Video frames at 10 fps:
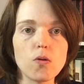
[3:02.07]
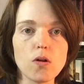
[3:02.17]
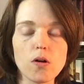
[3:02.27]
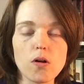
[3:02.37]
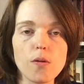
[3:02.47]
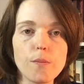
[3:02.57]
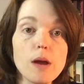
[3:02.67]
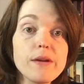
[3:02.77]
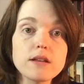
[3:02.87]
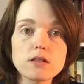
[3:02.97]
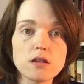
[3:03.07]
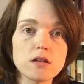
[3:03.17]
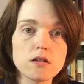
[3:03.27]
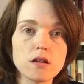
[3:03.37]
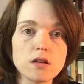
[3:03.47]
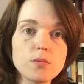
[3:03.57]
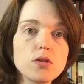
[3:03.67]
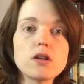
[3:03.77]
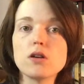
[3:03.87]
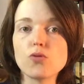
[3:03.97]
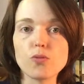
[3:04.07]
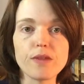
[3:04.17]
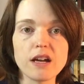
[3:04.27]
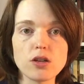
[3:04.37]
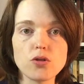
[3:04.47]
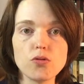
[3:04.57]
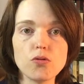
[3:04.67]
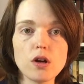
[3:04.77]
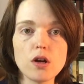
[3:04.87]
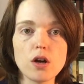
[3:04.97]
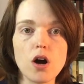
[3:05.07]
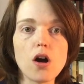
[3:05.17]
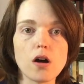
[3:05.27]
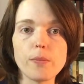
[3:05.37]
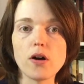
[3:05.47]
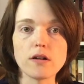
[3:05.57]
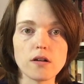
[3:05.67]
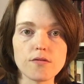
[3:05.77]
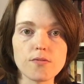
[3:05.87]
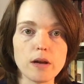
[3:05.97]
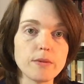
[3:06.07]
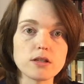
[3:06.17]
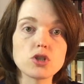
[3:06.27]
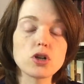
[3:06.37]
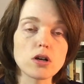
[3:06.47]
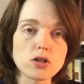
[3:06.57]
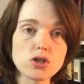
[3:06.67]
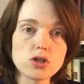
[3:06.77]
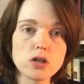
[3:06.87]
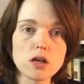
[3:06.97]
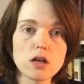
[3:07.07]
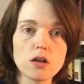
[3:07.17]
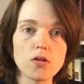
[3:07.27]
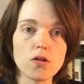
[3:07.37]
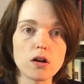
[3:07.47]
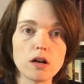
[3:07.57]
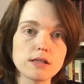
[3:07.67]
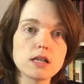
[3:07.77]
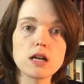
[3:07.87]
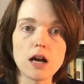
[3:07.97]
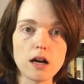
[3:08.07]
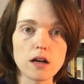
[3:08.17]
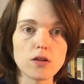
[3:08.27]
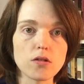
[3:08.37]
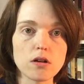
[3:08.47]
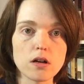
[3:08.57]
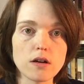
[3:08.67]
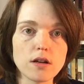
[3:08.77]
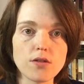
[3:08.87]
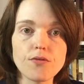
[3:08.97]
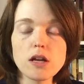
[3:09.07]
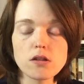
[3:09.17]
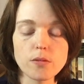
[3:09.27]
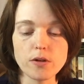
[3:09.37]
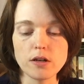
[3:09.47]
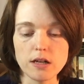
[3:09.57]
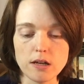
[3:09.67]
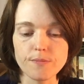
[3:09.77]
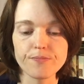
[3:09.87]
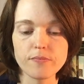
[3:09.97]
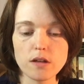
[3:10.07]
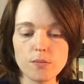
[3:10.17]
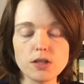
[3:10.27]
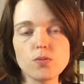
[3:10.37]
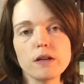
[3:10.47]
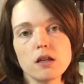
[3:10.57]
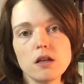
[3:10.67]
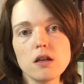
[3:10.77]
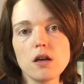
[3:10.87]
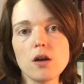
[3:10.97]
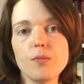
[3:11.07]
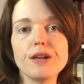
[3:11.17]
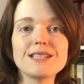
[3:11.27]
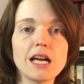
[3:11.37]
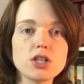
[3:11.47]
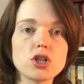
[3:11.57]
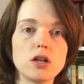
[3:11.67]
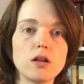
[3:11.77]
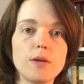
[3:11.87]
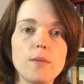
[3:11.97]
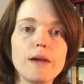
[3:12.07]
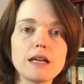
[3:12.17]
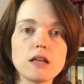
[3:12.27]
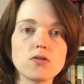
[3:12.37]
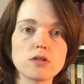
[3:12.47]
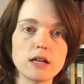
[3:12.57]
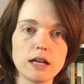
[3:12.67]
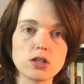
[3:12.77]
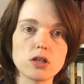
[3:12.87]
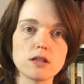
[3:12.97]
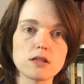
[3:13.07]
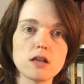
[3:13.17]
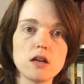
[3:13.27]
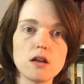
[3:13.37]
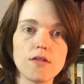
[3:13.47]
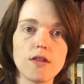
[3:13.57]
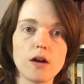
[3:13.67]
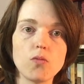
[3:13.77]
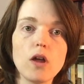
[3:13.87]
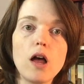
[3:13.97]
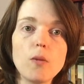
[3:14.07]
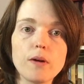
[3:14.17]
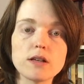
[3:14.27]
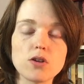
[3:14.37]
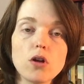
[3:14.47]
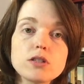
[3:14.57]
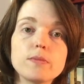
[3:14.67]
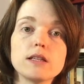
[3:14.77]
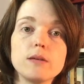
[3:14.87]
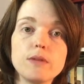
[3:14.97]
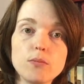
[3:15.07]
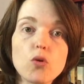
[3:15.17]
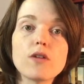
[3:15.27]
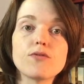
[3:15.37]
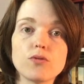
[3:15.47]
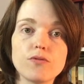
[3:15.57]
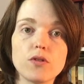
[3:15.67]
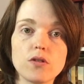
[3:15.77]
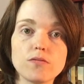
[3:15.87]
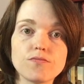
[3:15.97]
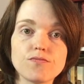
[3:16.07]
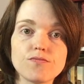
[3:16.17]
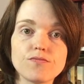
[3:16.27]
or maybe it's a community group that you are a part of. Maybe it's a church or a synagogue or another faith community. But to really be intentional about making those connections that will help us ultimately be more fruitful,